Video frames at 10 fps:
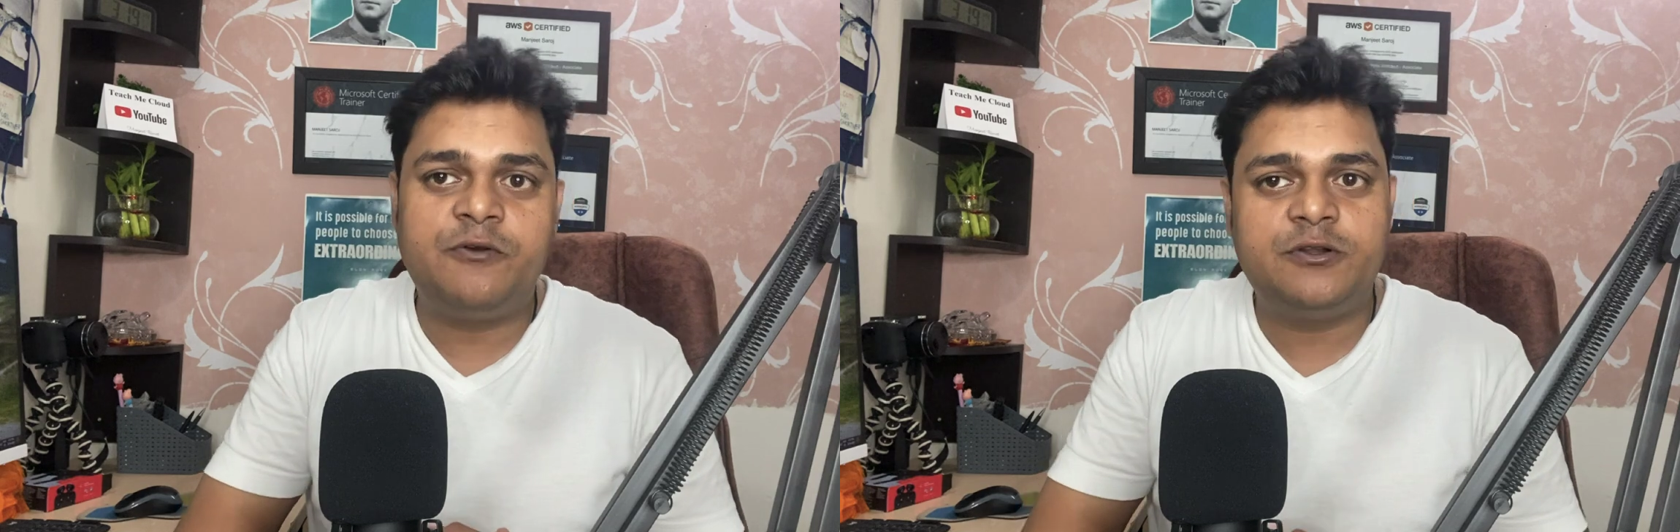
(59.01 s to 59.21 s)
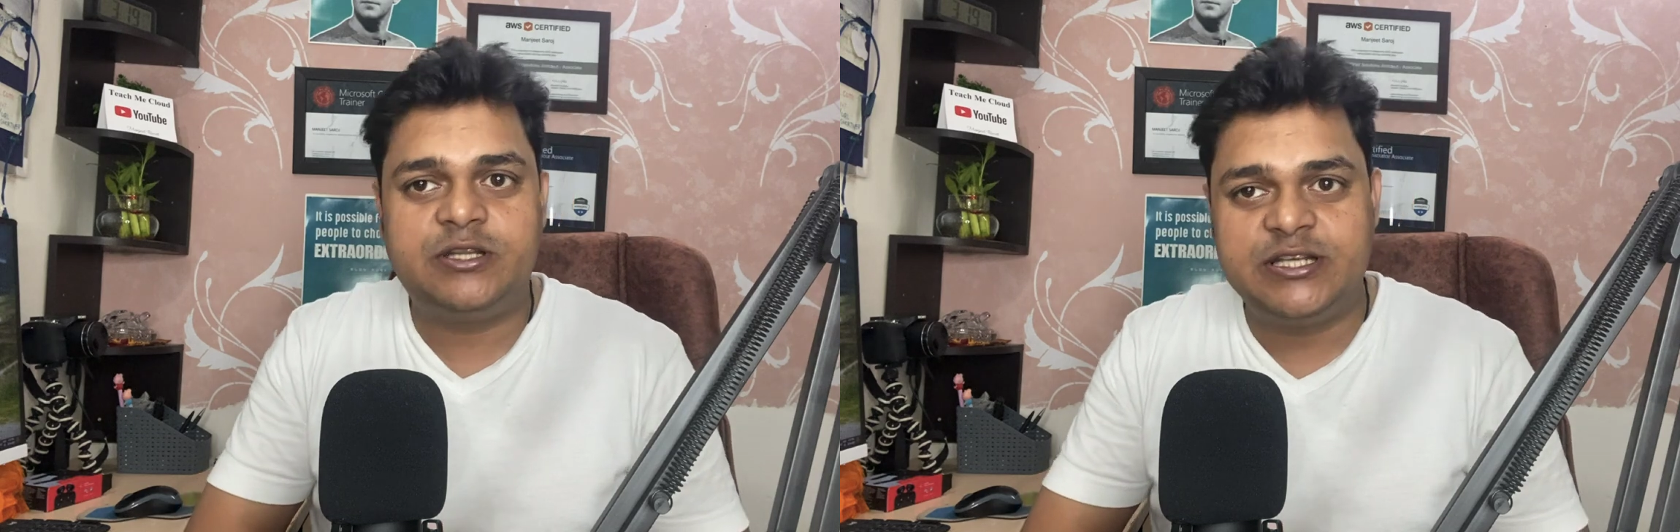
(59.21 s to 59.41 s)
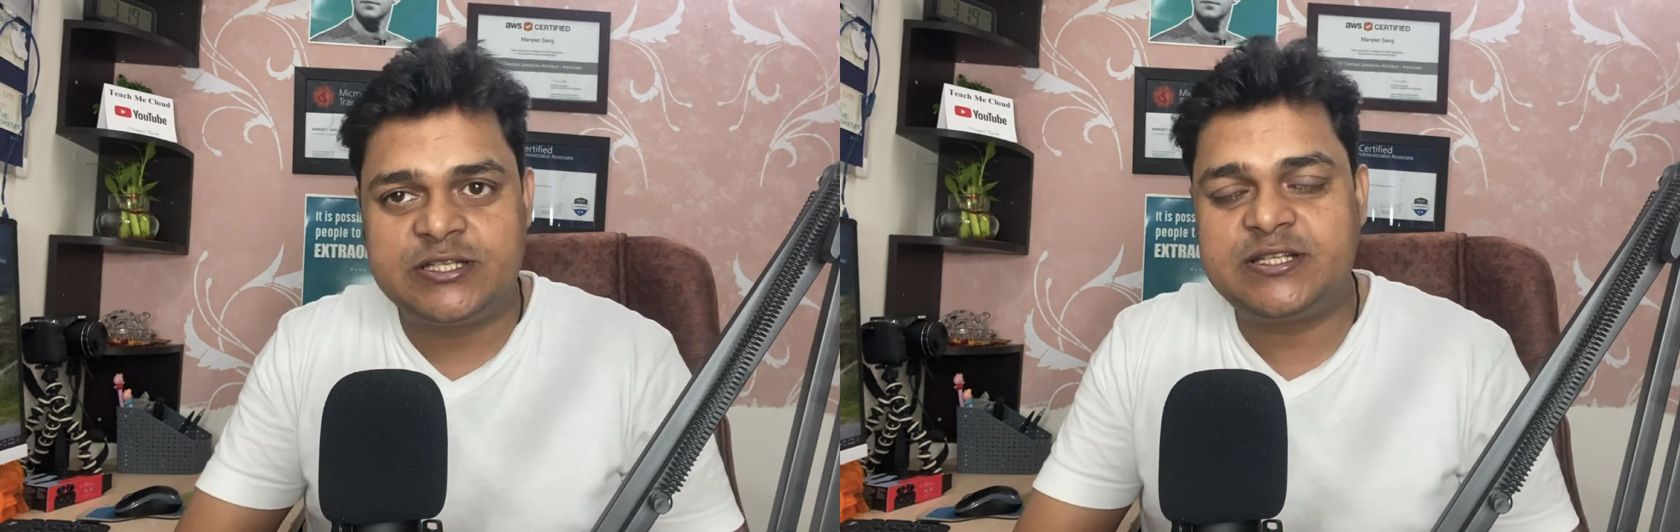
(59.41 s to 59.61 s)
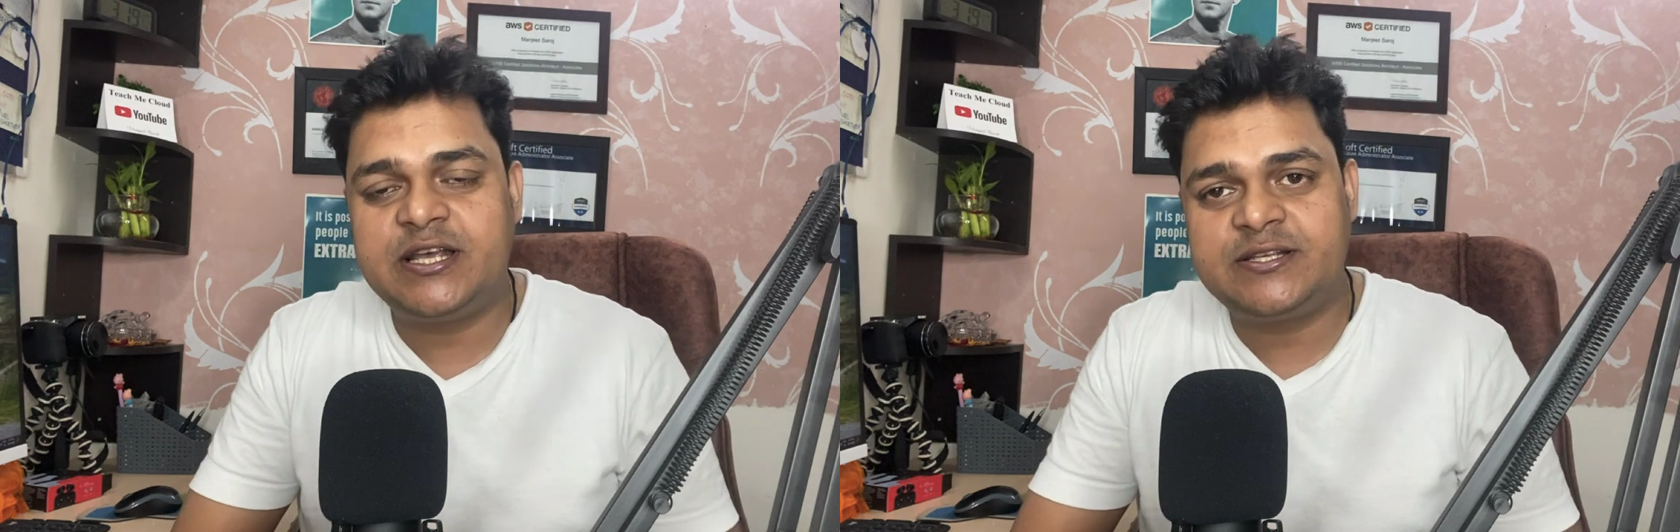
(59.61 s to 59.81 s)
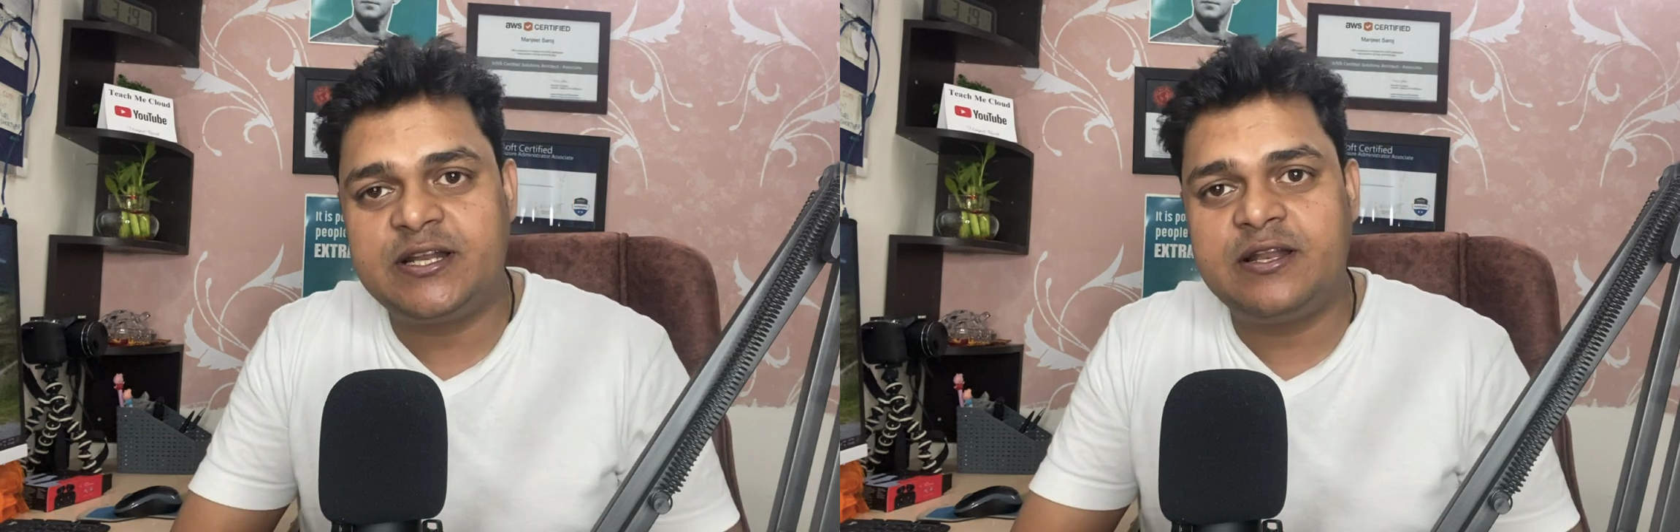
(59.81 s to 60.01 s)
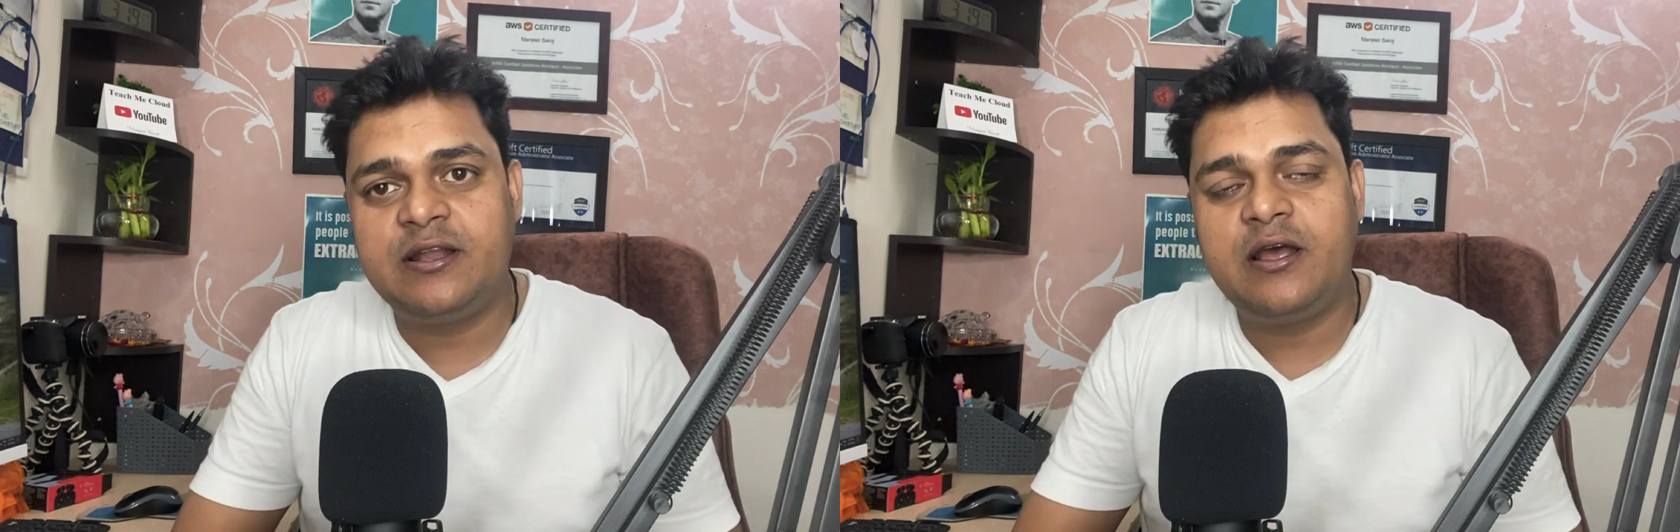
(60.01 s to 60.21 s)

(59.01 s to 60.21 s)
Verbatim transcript: for this session,